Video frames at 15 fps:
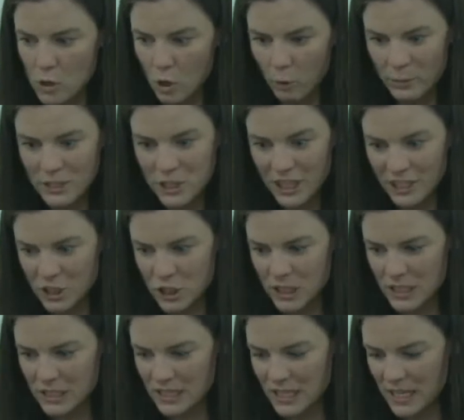Colby Jack
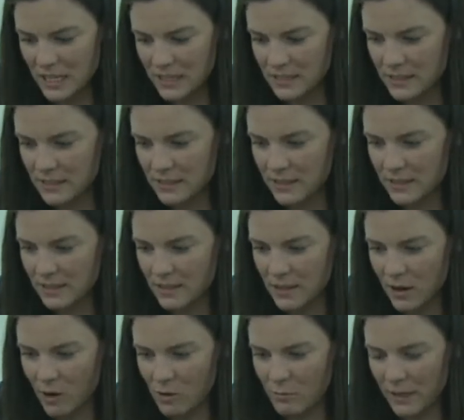cheese sticks? Mm
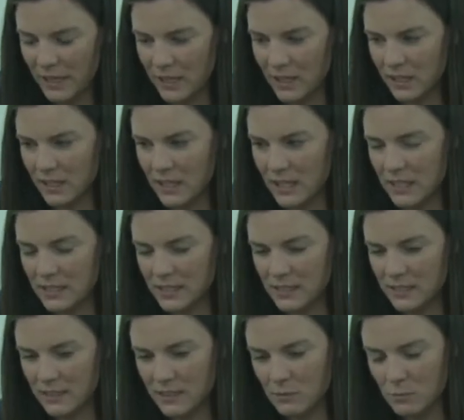-hmm. Oh my goodness.
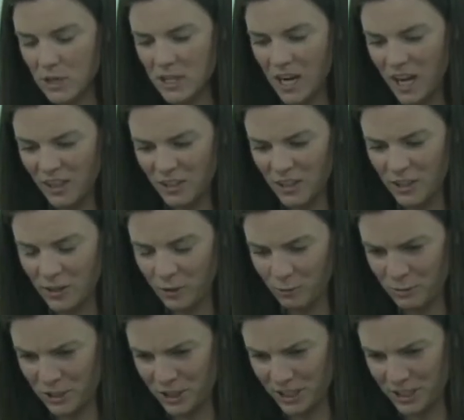What color are Colby
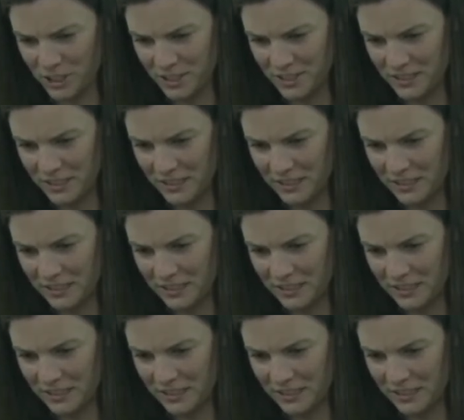Jack cheese sticks?